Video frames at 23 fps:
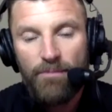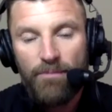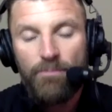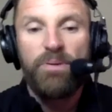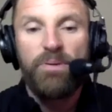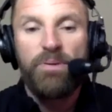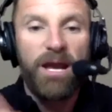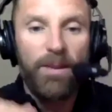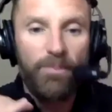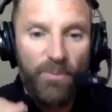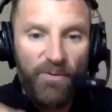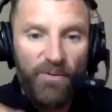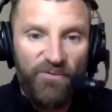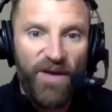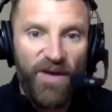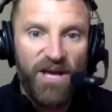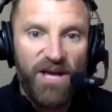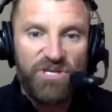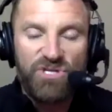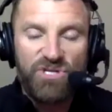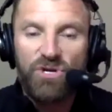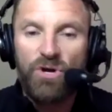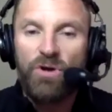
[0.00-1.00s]
Be a
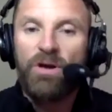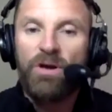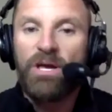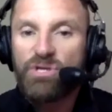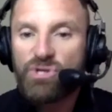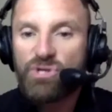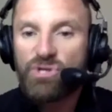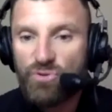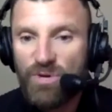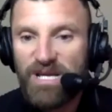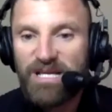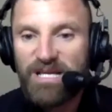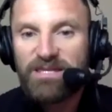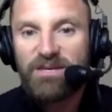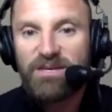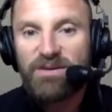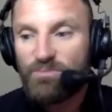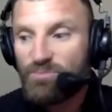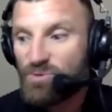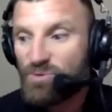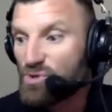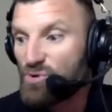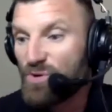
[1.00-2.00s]
professional and treat the
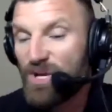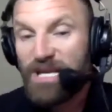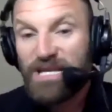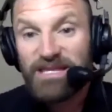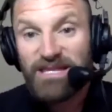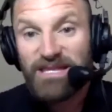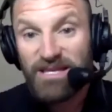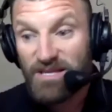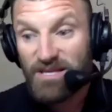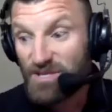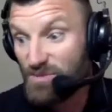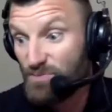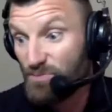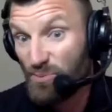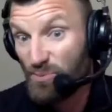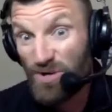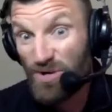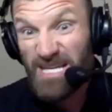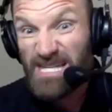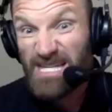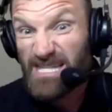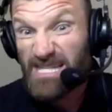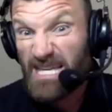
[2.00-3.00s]

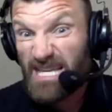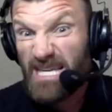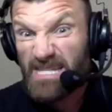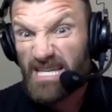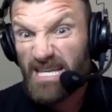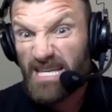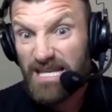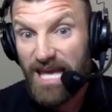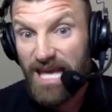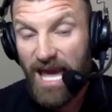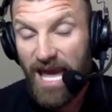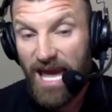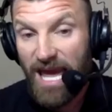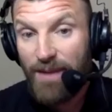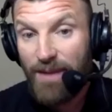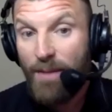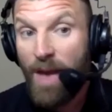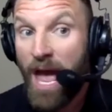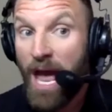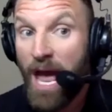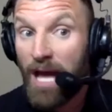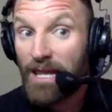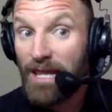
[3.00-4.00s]
preseason game
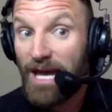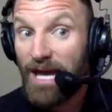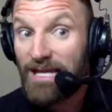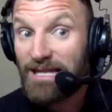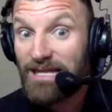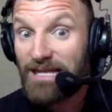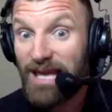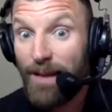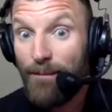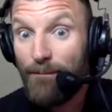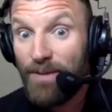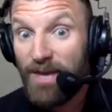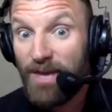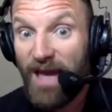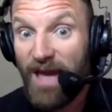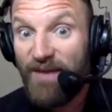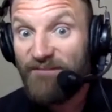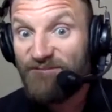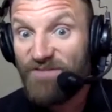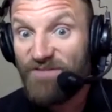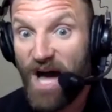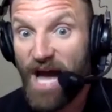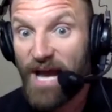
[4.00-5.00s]
like the NBA
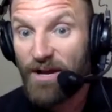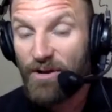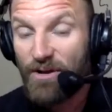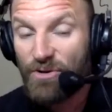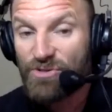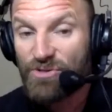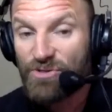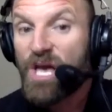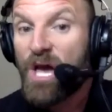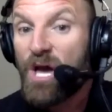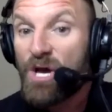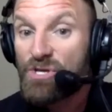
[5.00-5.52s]
Finals,